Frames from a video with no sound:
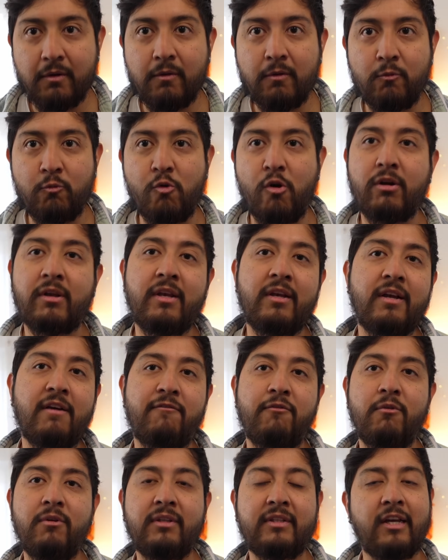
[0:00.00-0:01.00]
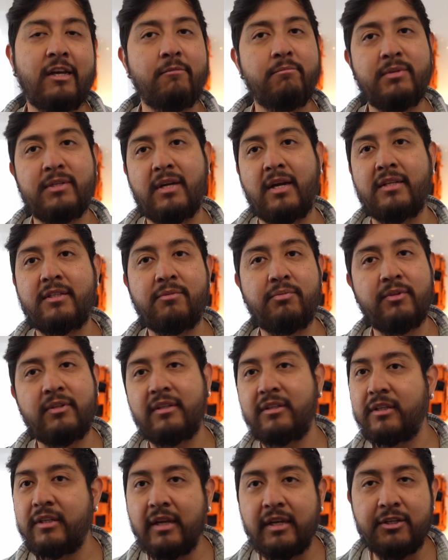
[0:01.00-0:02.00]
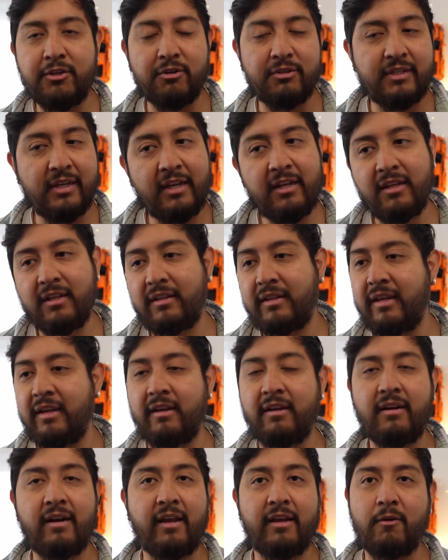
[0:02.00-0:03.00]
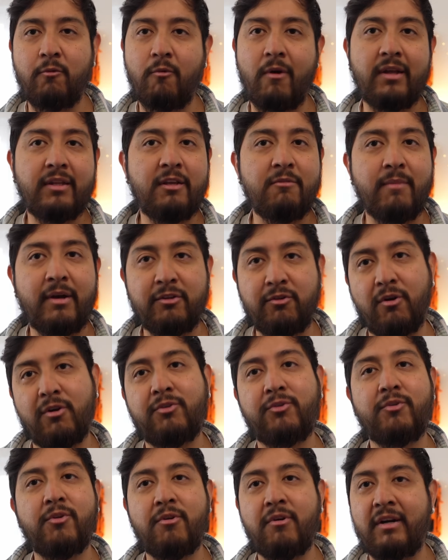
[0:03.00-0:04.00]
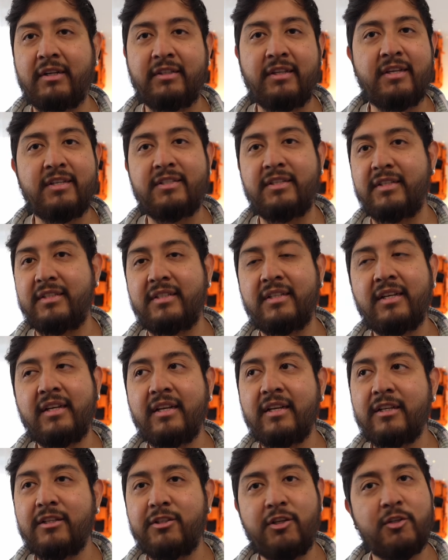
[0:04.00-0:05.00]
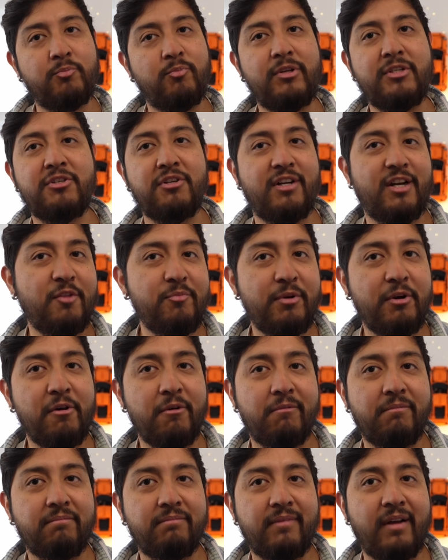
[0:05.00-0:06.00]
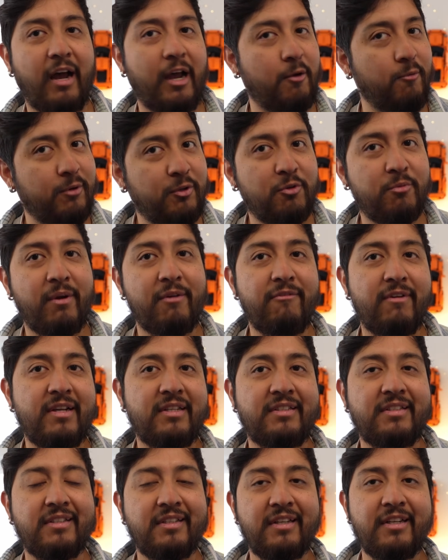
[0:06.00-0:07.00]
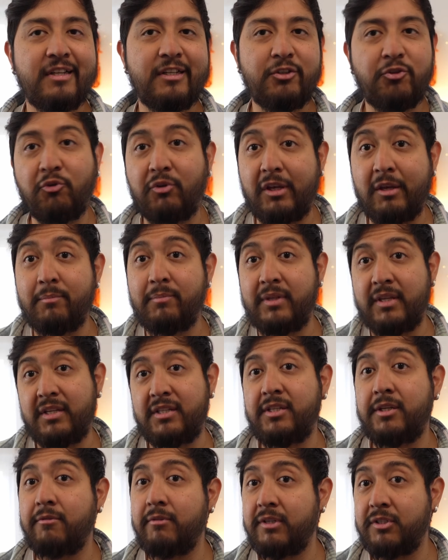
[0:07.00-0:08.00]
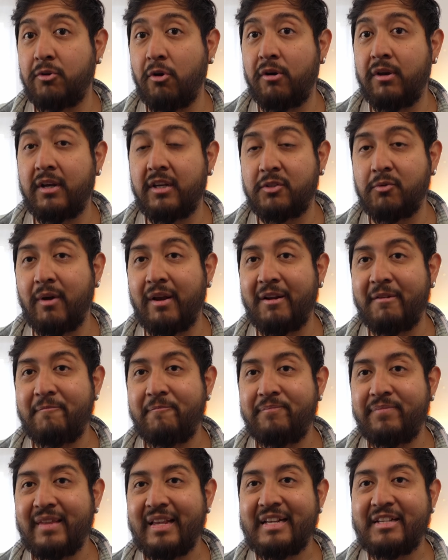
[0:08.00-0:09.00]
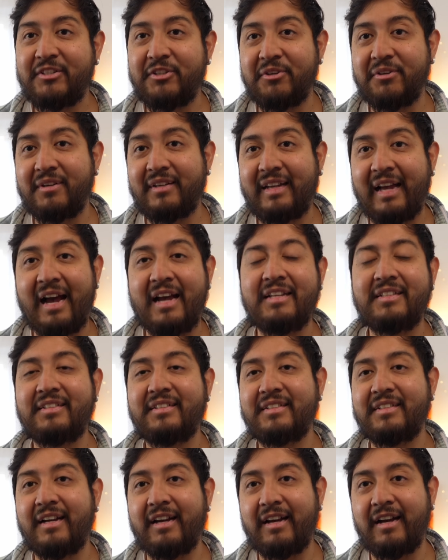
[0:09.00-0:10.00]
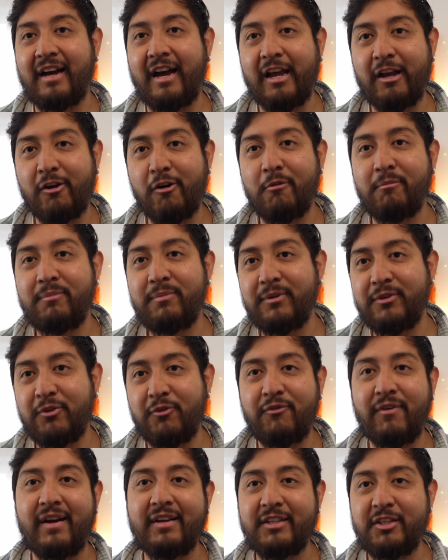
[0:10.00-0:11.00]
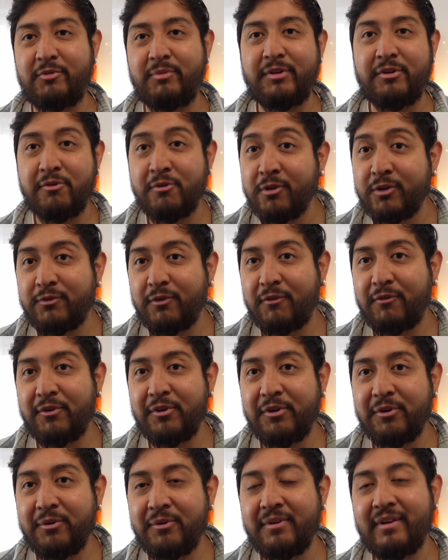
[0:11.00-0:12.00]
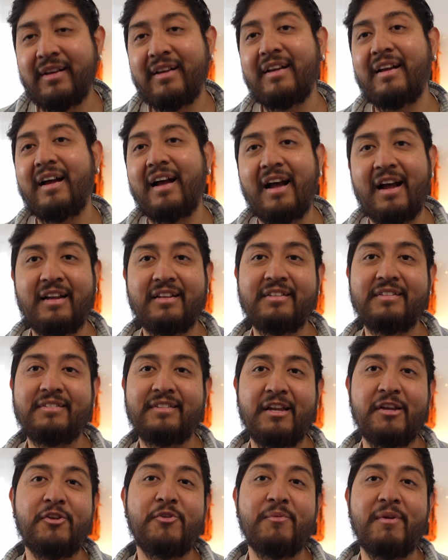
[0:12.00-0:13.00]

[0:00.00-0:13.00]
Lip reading: working a full time besides just anything like writing my doctoral thesis, just please let me know. I will do my best to keep this series going as well. So guys, I hope you find this video useful for you, and thank you